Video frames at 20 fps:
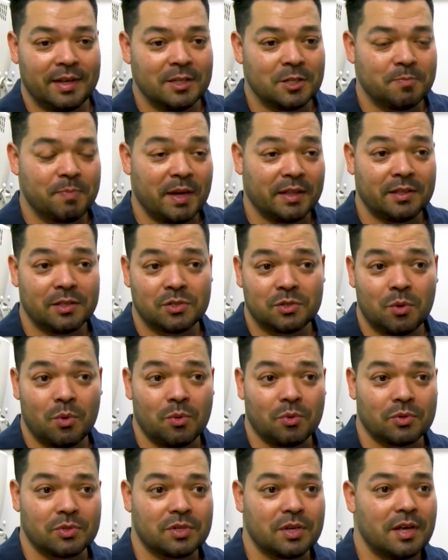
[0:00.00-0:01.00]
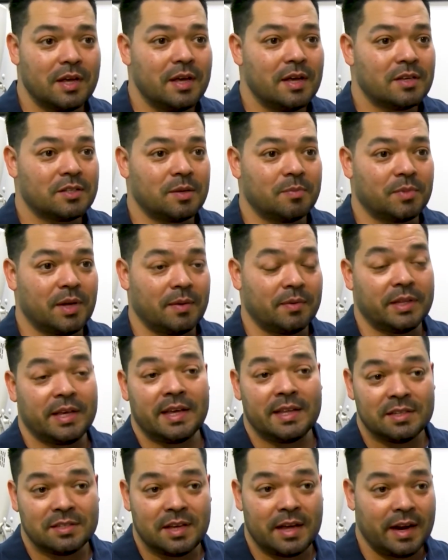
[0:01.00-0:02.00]
inspect the soles, sometimes
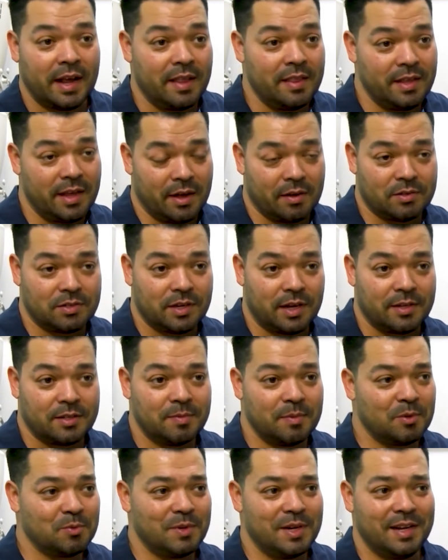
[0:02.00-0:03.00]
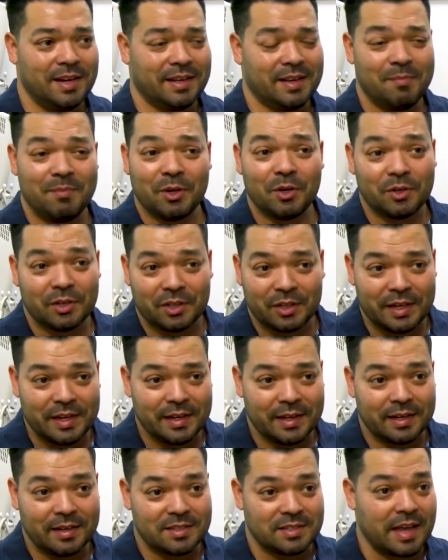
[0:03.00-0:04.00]
the inside and the outside. Sometimes we need to give them a good
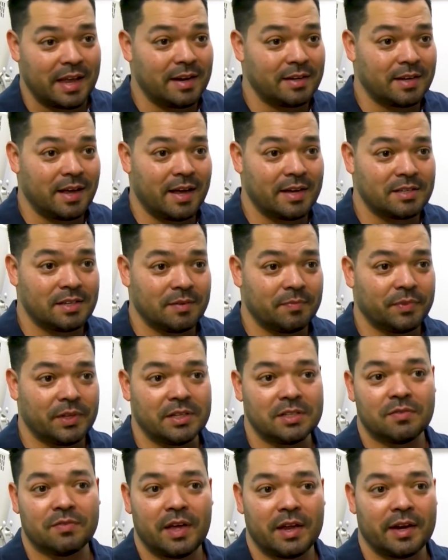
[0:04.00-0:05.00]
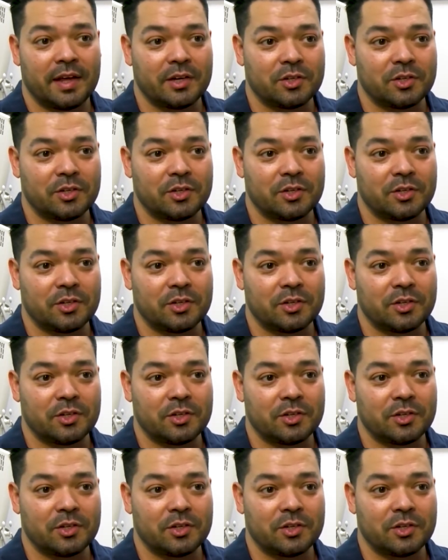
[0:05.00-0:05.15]
cleaning, sanitizing, things of that